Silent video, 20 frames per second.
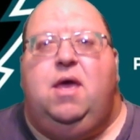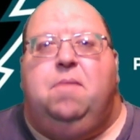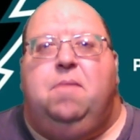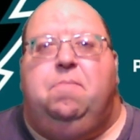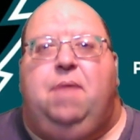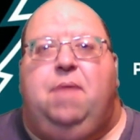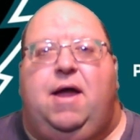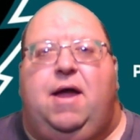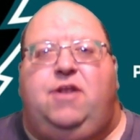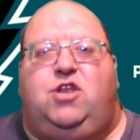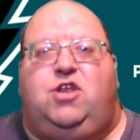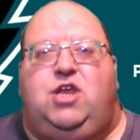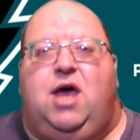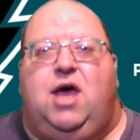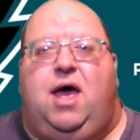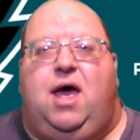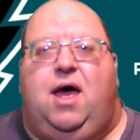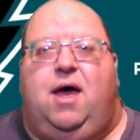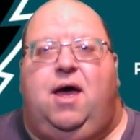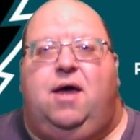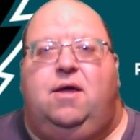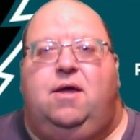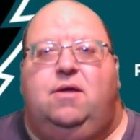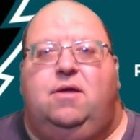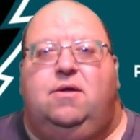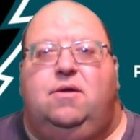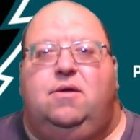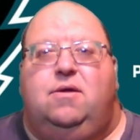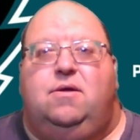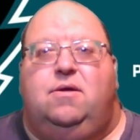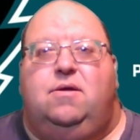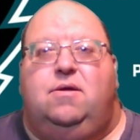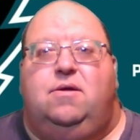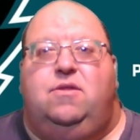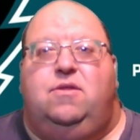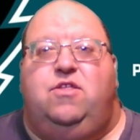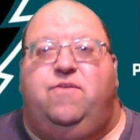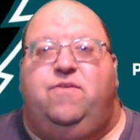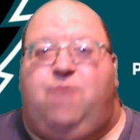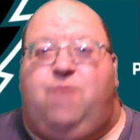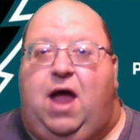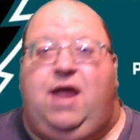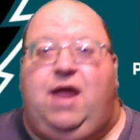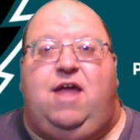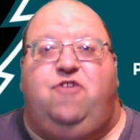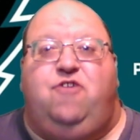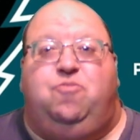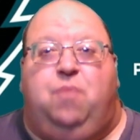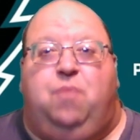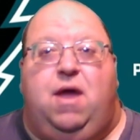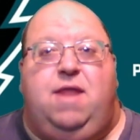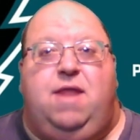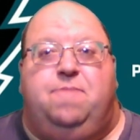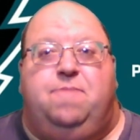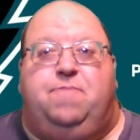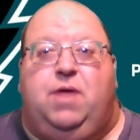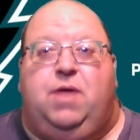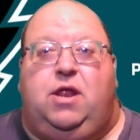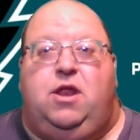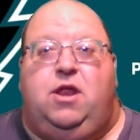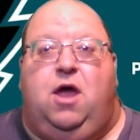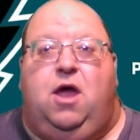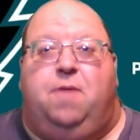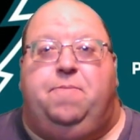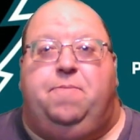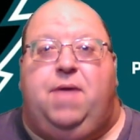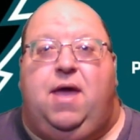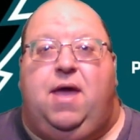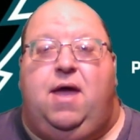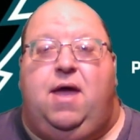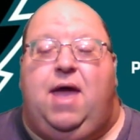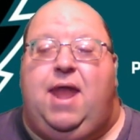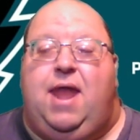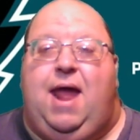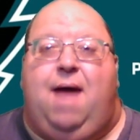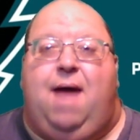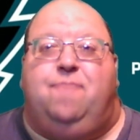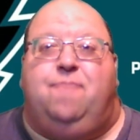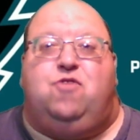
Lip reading: But the Vikings played at Philadelphia, and after